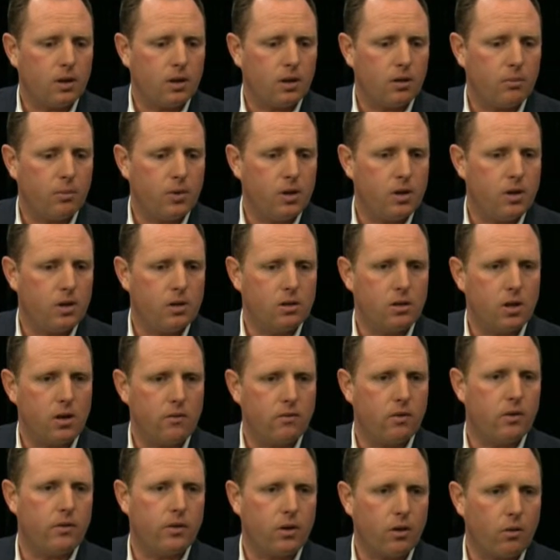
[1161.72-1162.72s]
because
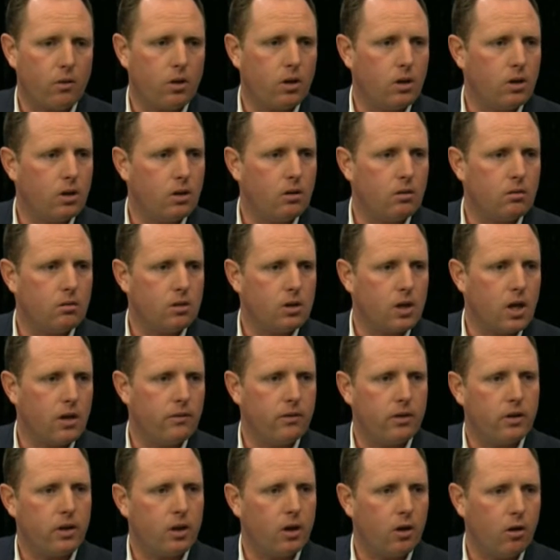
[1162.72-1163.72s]
even if they're in the
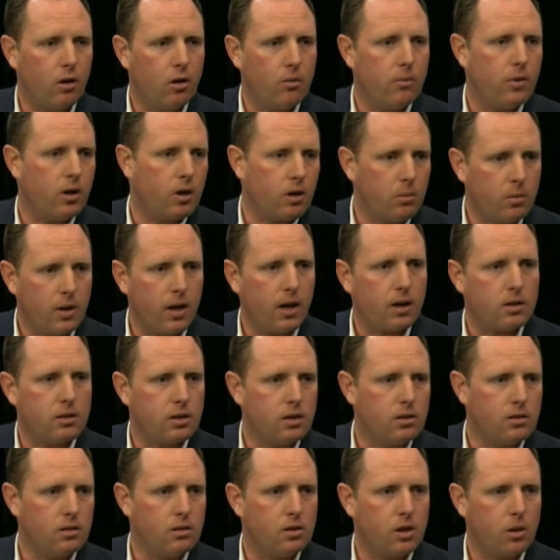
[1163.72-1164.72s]
safety of their home, they could be
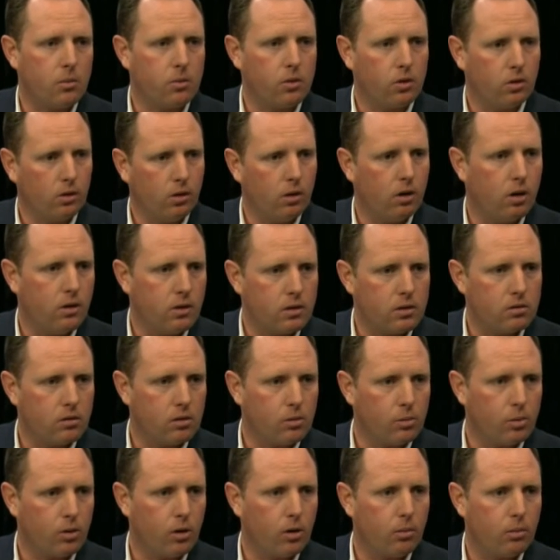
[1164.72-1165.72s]
accessing something online that's
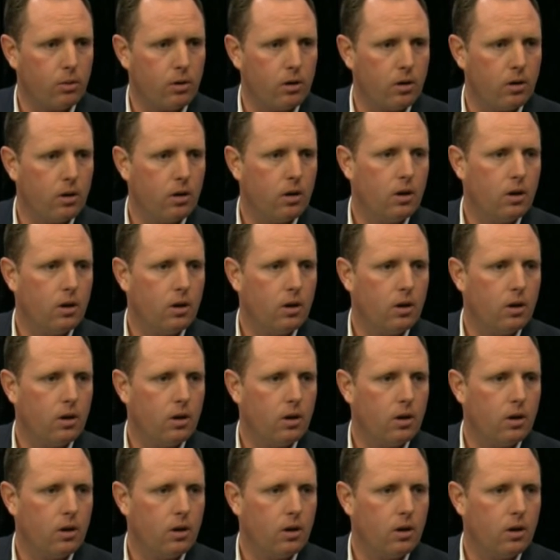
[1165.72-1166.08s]
not appropriate.